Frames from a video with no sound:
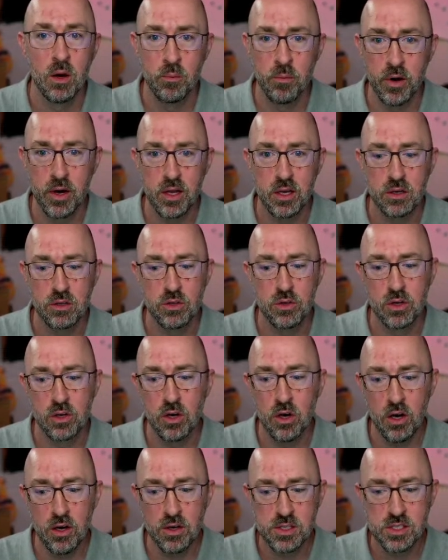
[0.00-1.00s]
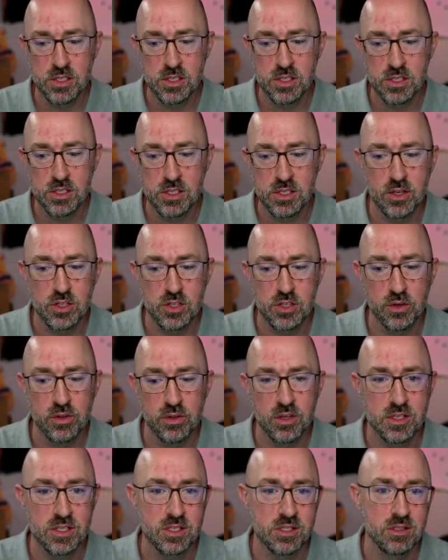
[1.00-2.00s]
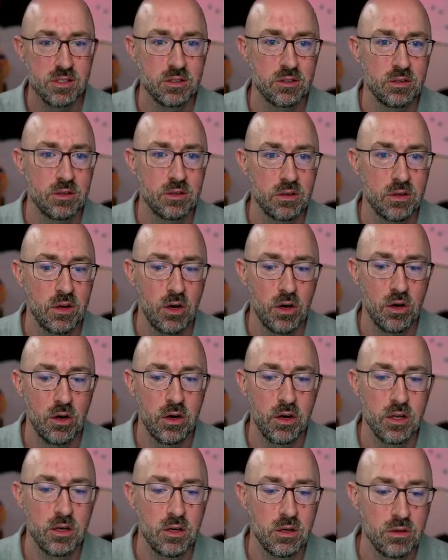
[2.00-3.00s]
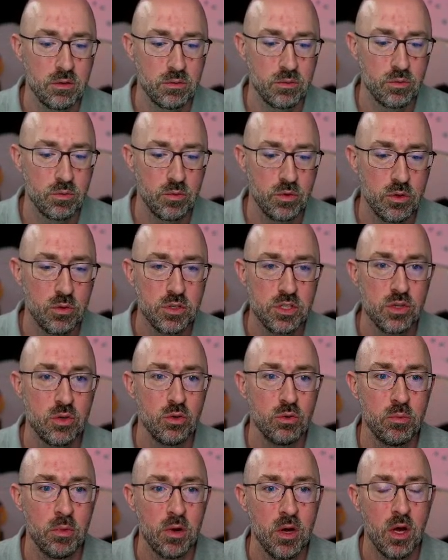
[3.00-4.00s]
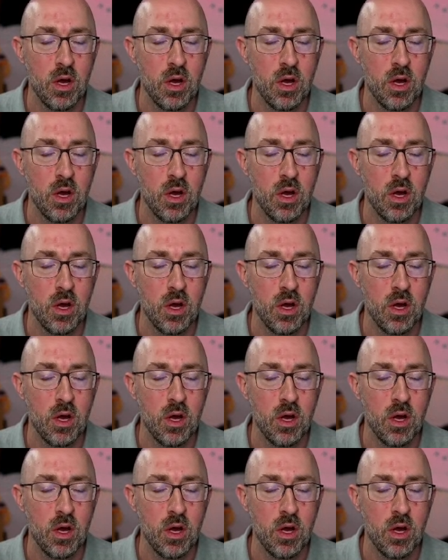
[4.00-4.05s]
But you can also engage with us on YouTube.